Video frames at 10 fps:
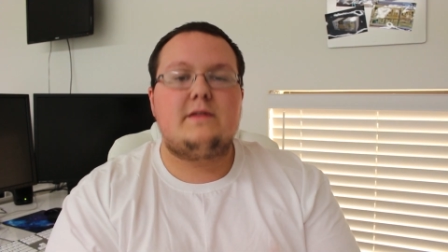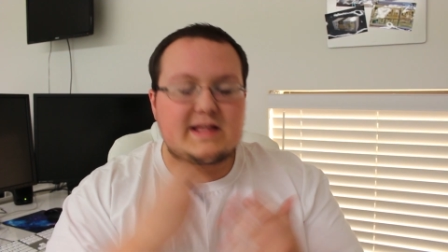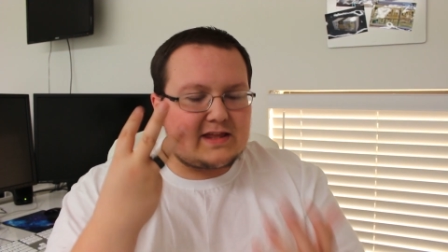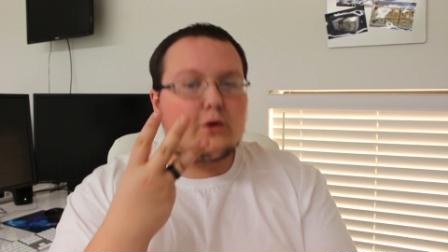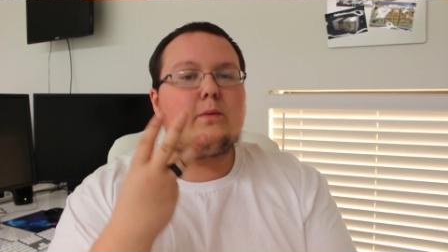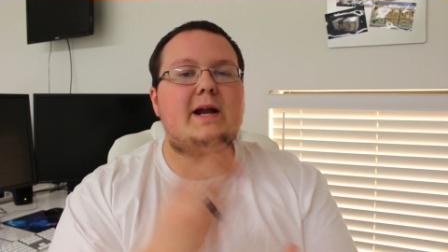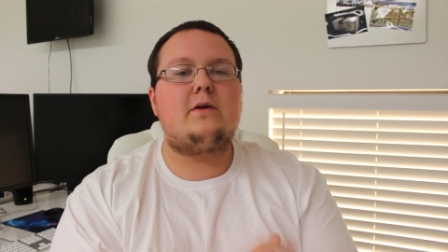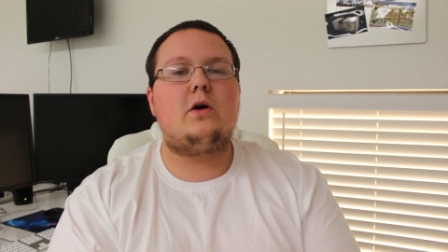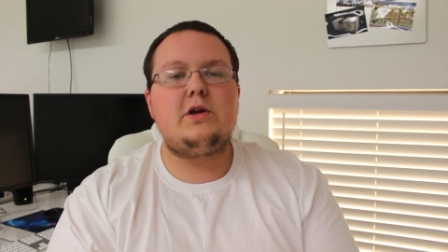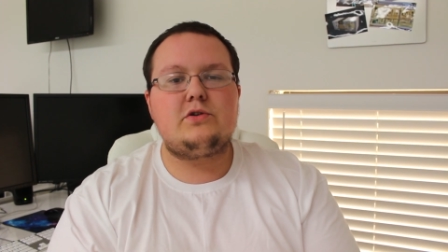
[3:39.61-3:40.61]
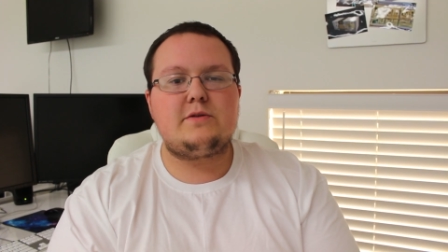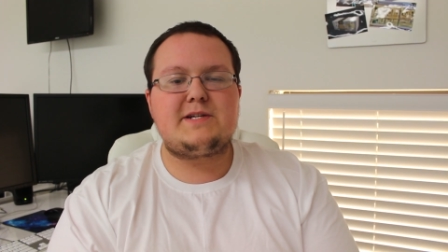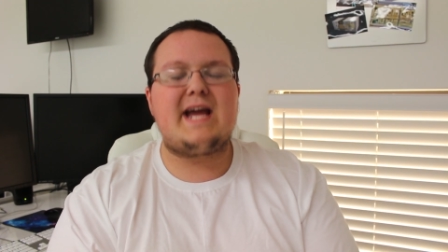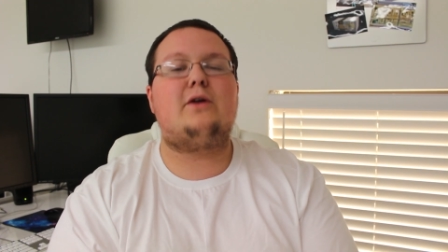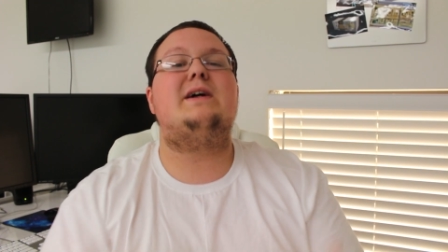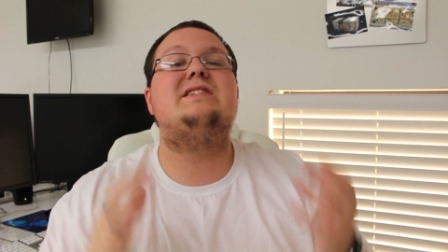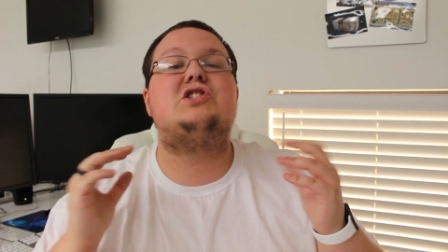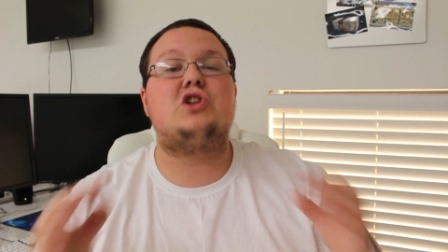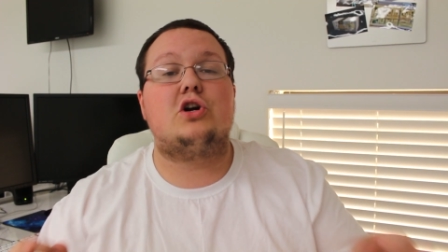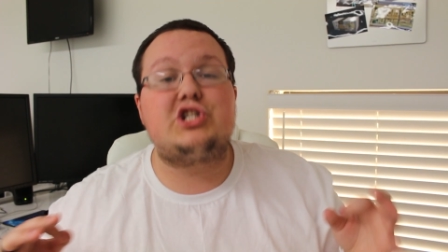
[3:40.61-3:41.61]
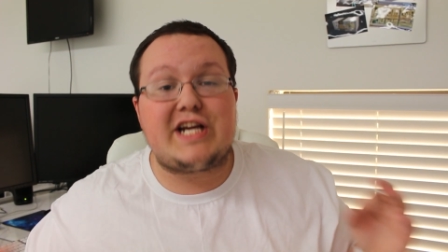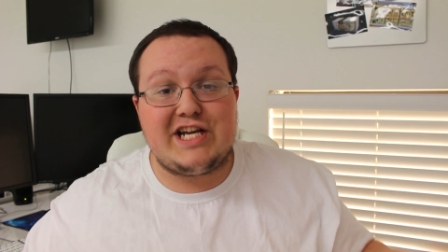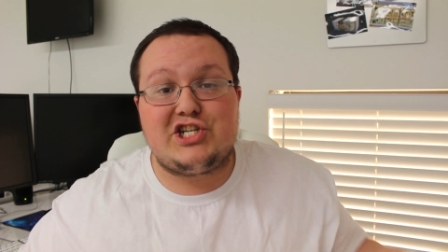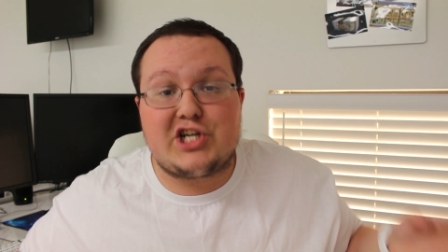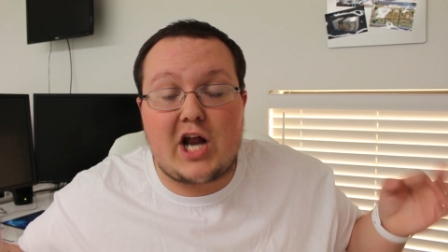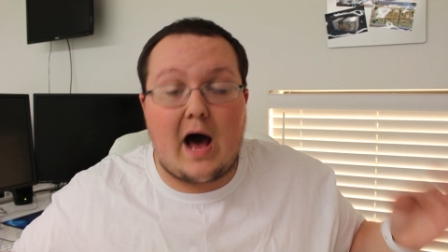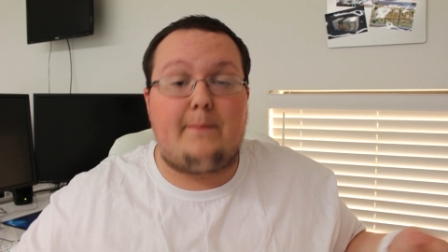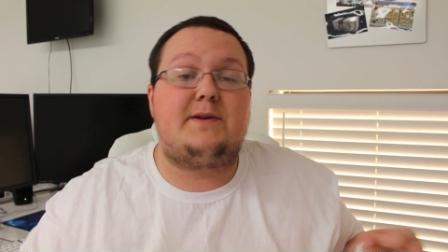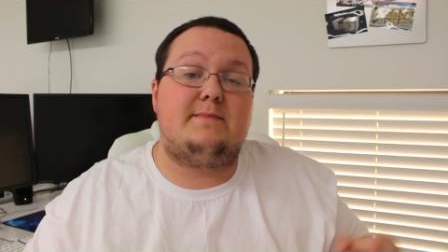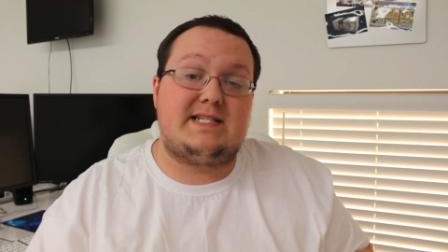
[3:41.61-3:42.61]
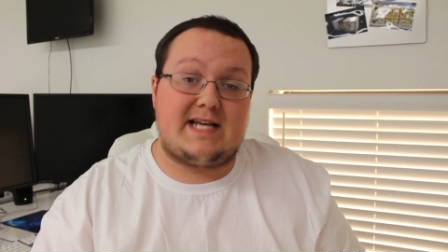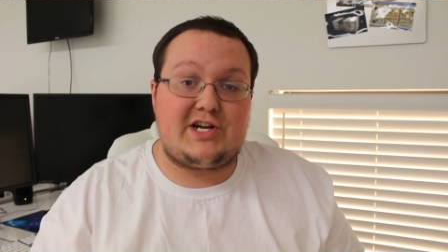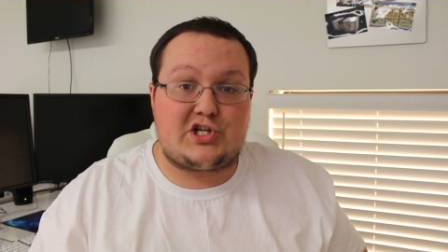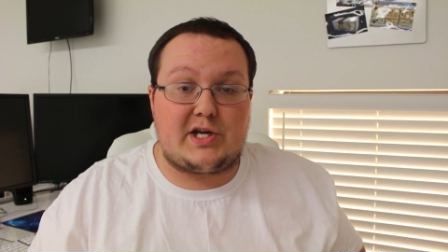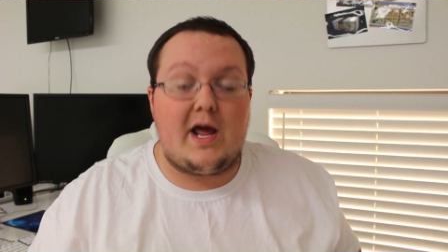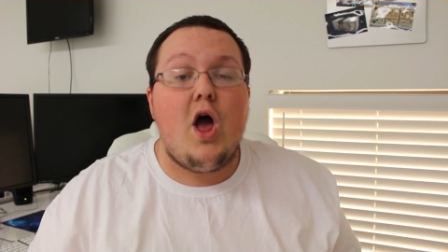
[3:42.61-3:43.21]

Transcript: The third way to grow a YouTube channel is search engine optimization.